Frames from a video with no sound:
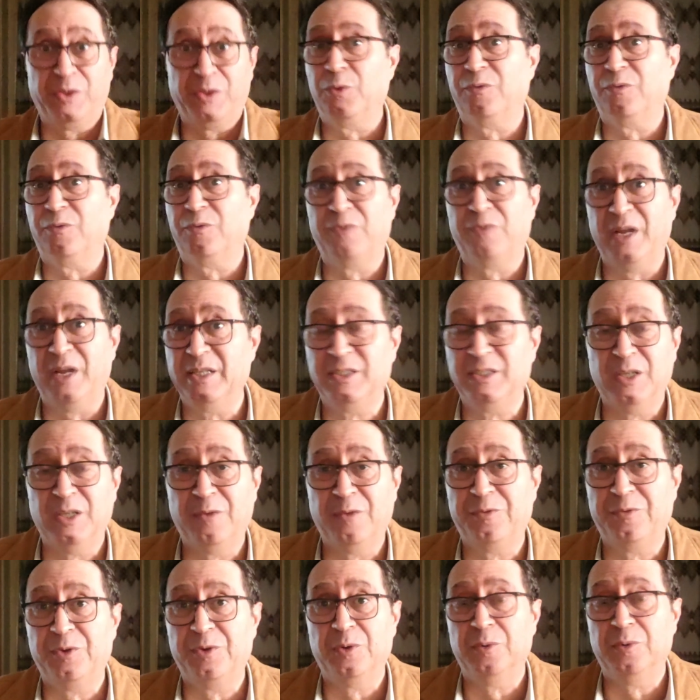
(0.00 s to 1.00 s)
your friends
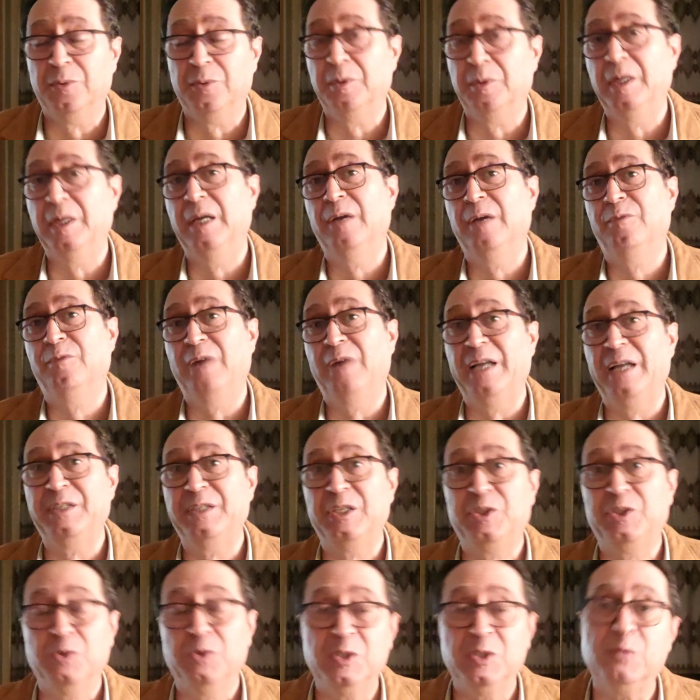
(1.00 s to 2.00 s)
if you find
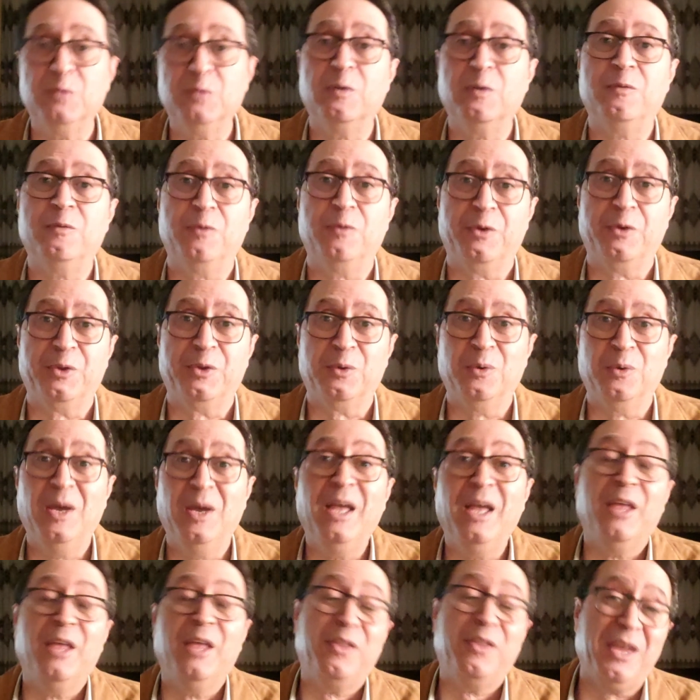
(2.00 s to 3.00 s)
it useful for you.
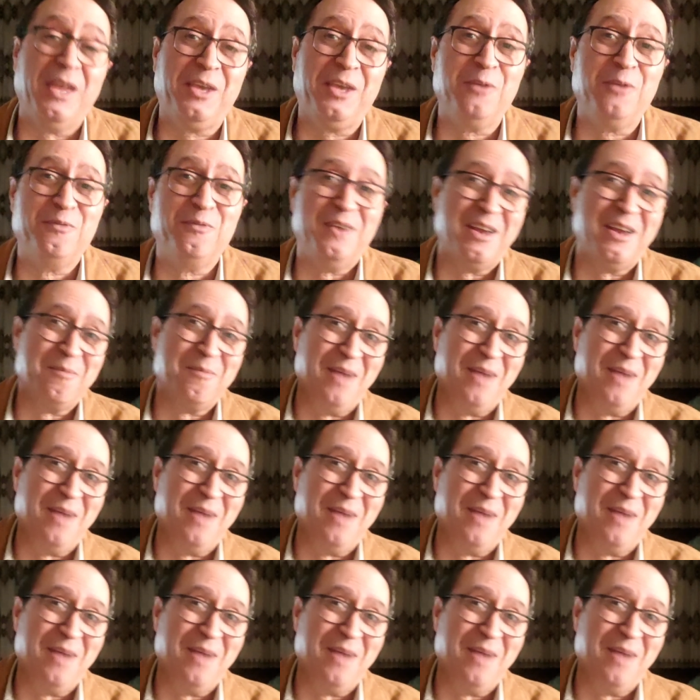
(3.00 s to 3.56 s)
Thank you very